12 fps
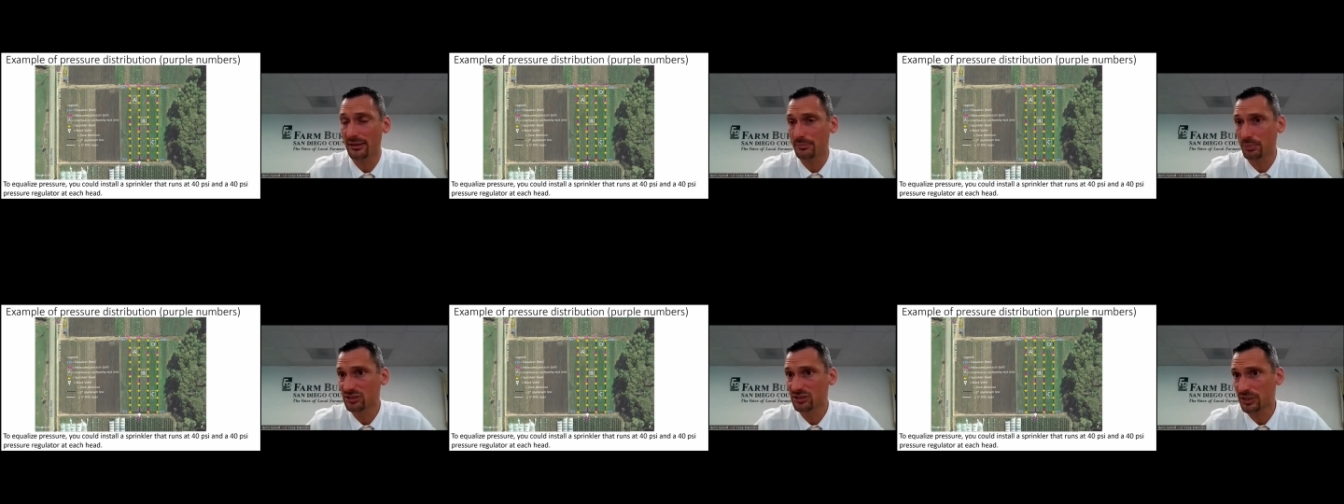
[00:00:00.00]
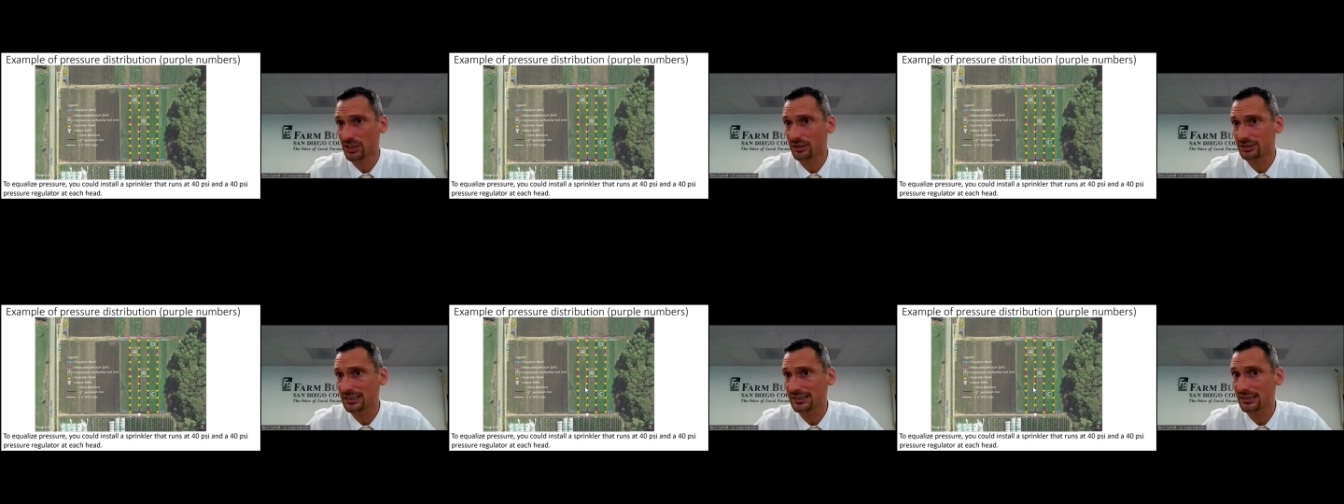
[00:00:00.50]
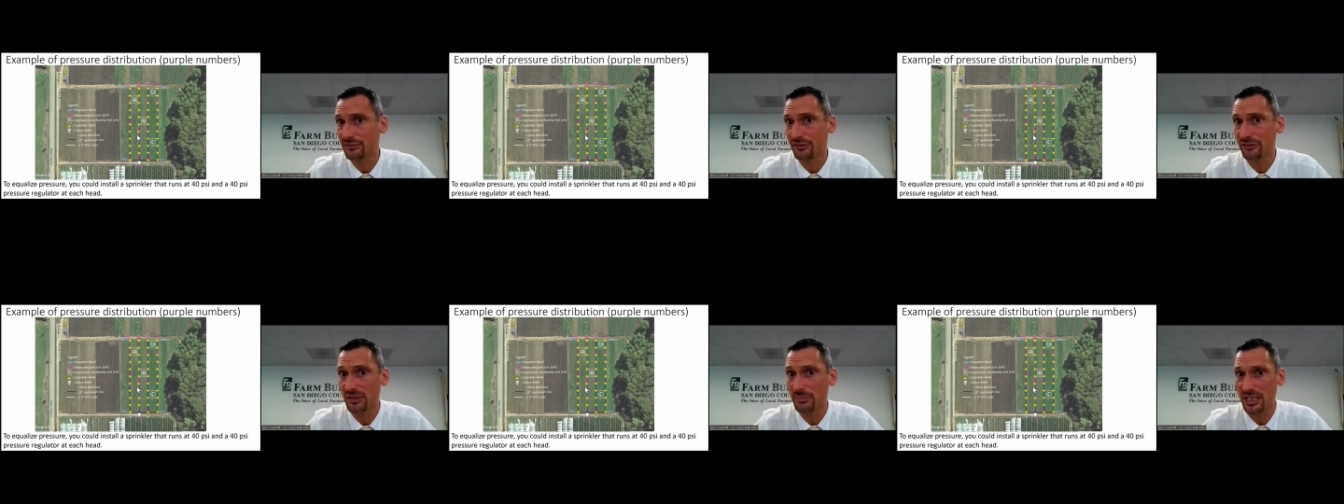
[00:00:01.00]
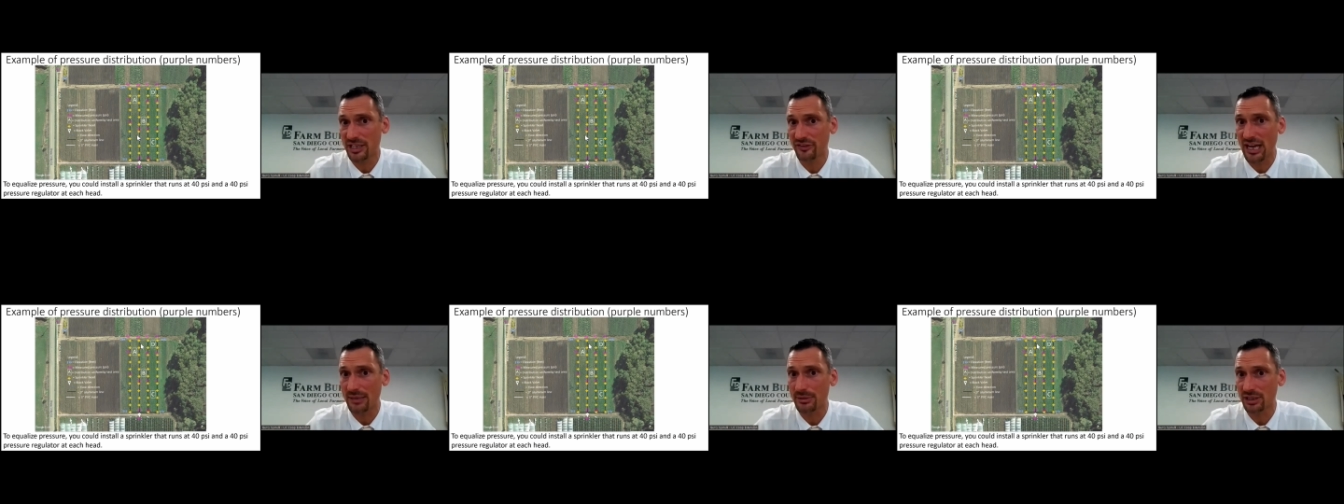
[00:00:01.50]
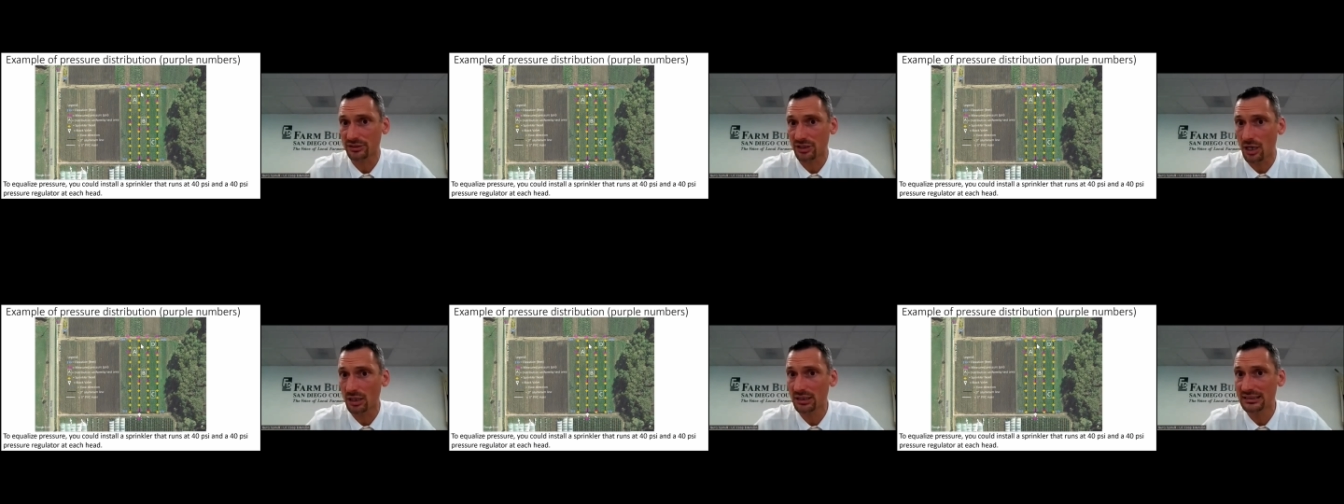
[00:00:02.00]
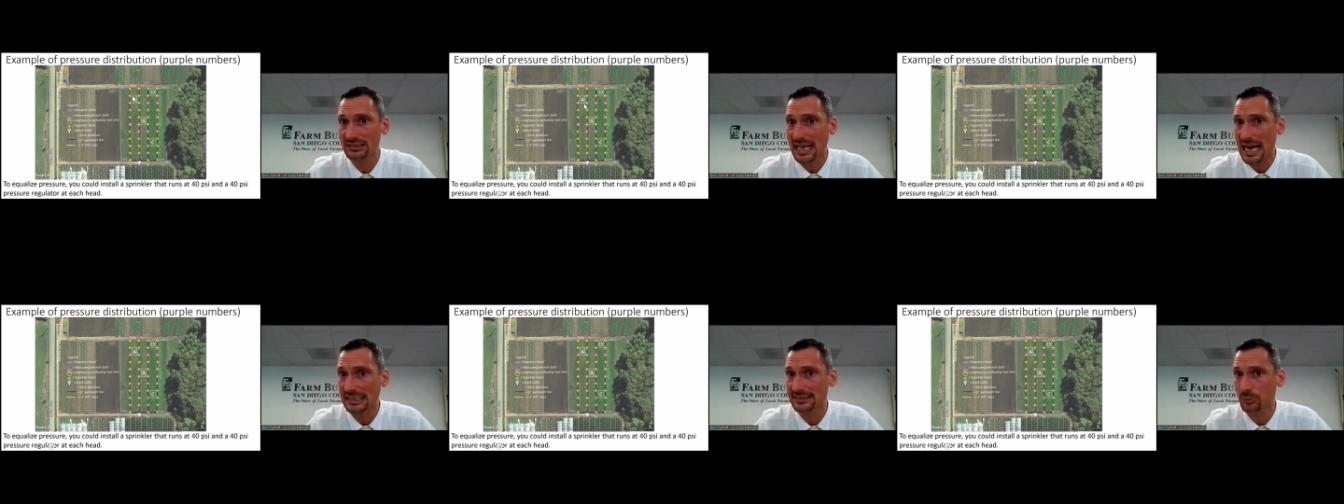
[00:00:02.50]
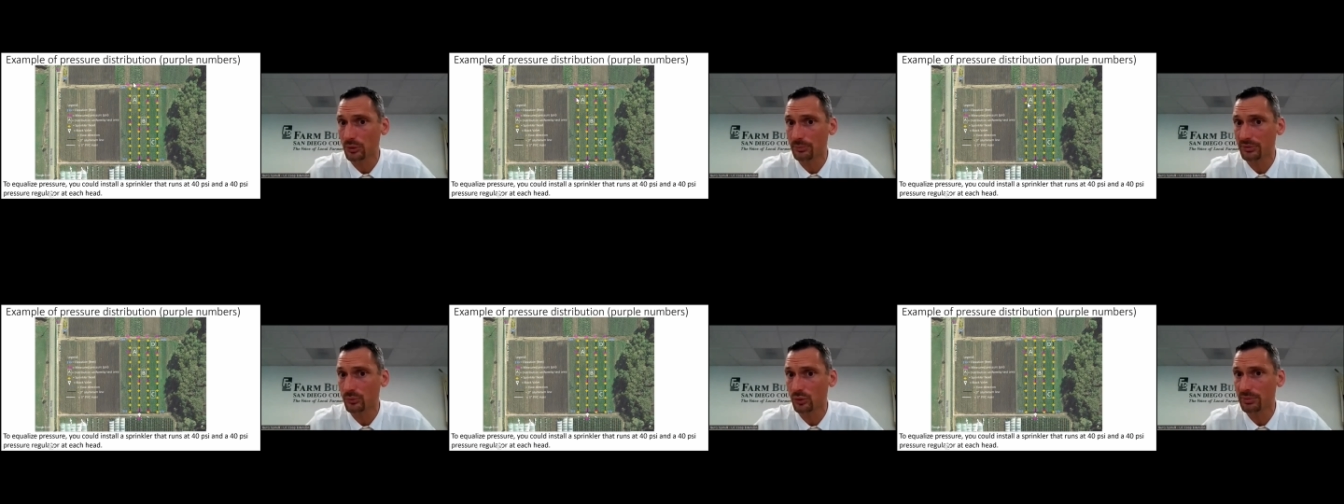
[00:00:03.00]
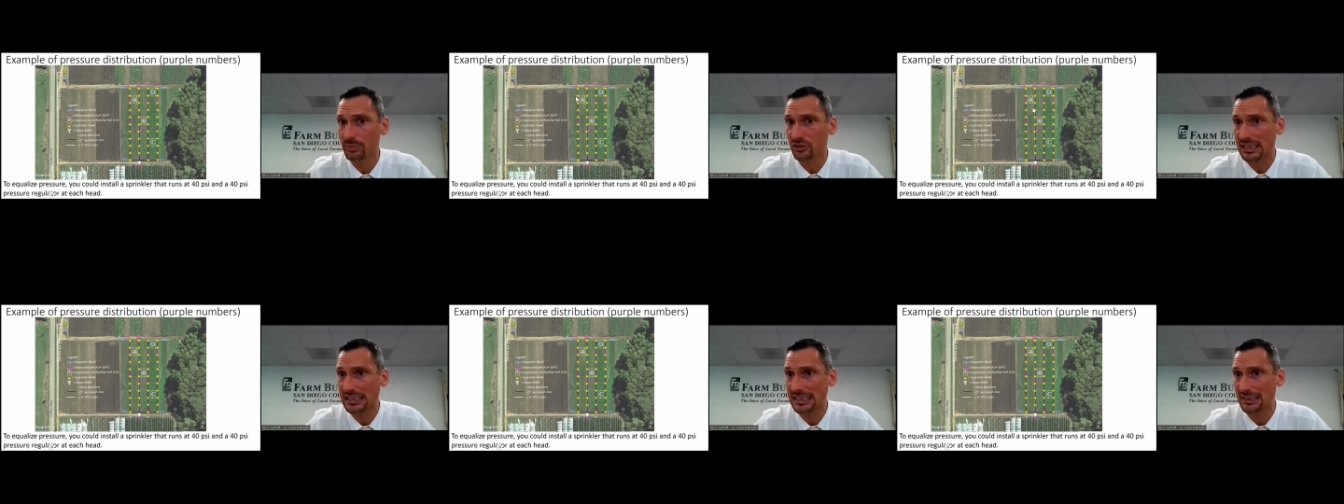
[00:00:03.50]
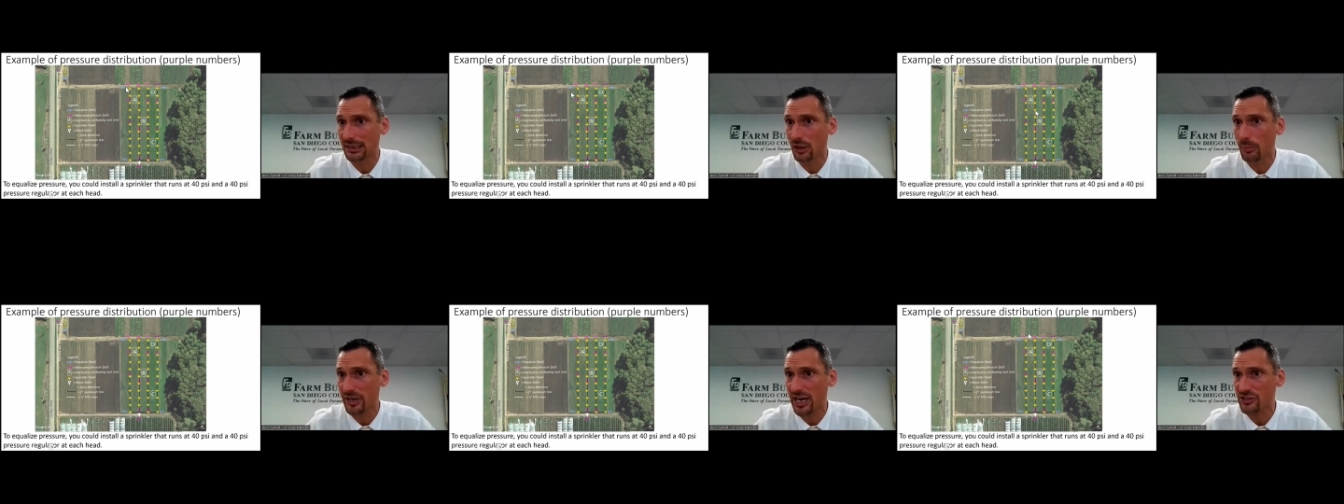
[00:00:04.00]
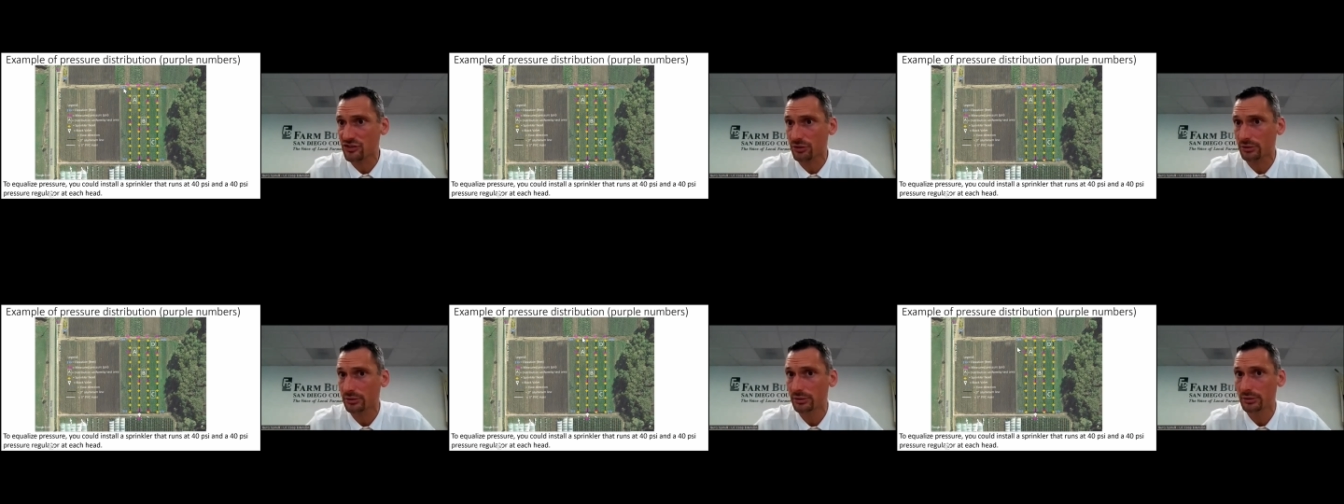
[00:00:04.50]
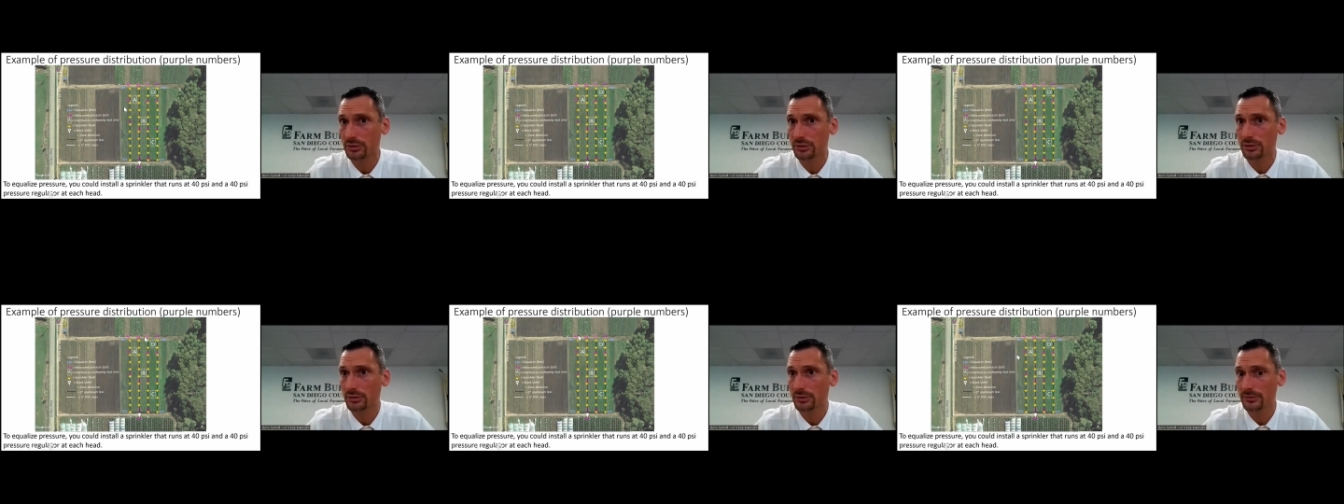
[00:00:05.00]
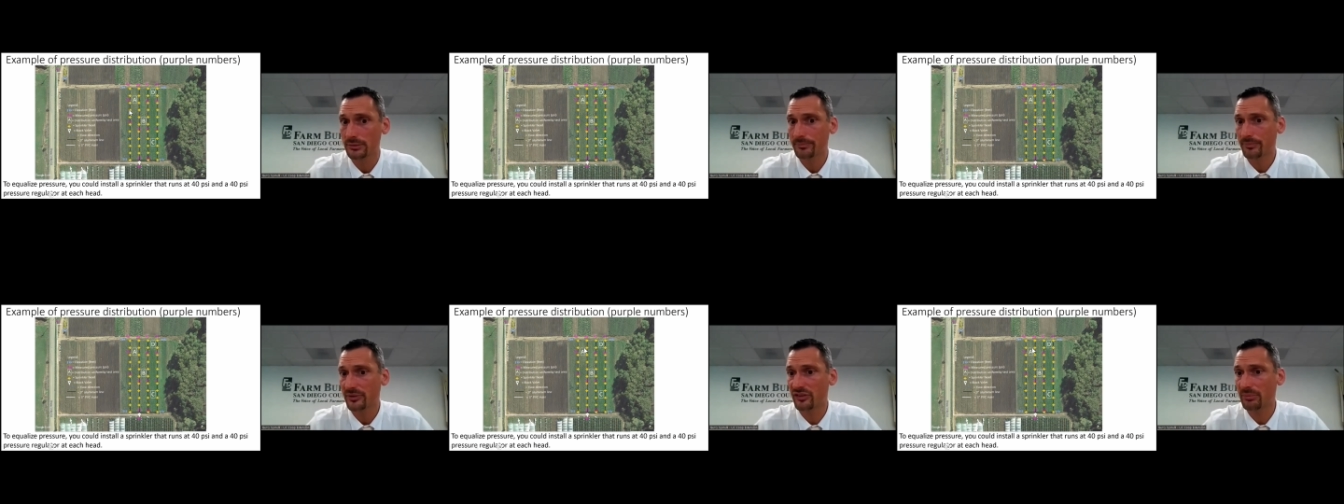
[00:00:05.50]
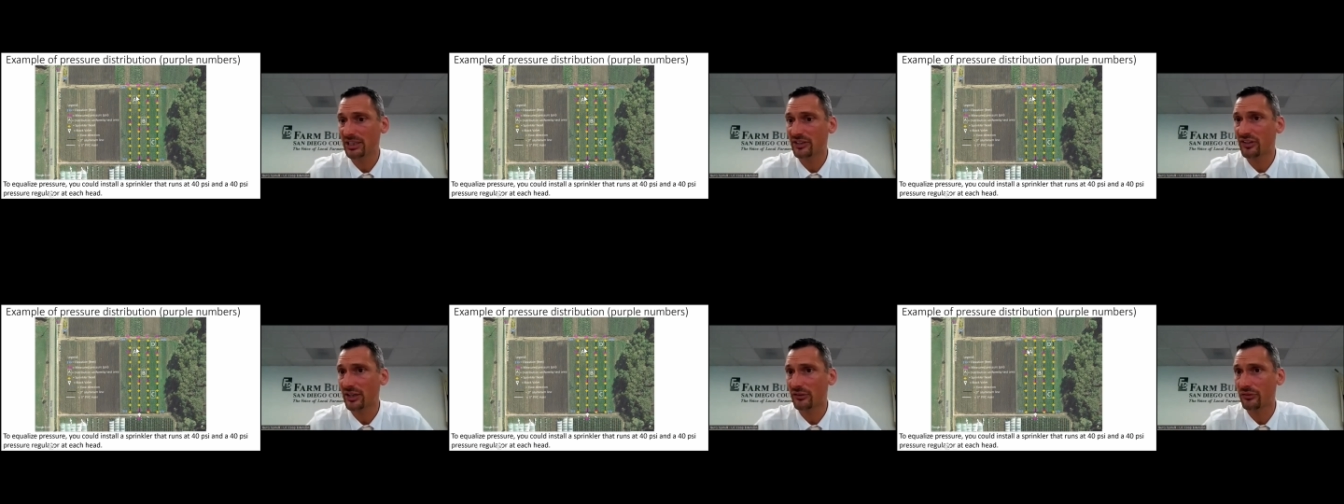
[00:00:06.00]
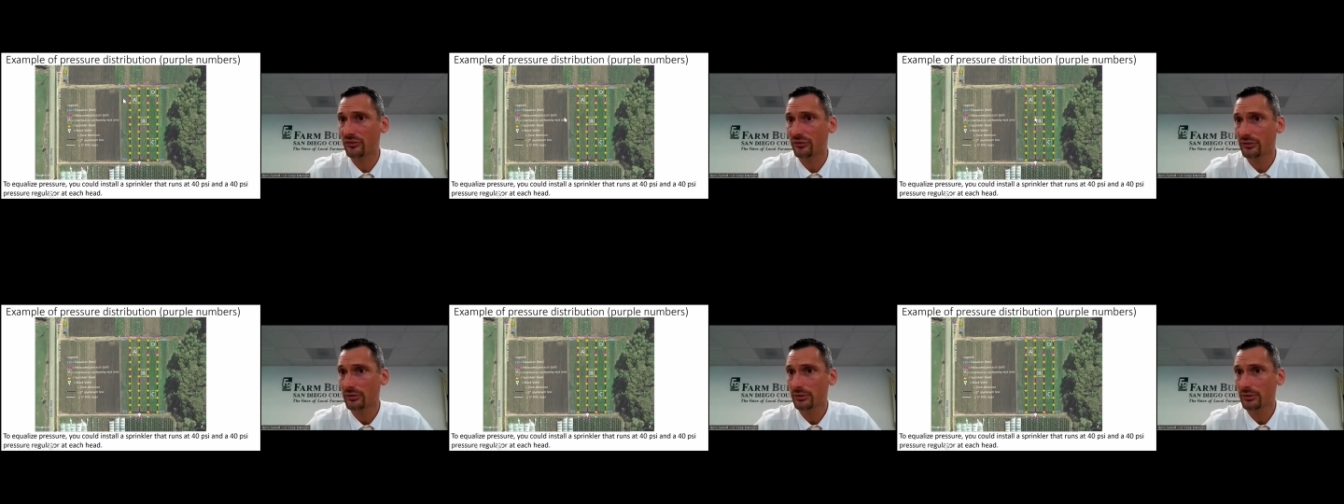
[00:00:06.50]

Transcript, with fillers: and put sprinklers that need 50 psi because all these guys would would be running at low pressure. Does it make sense?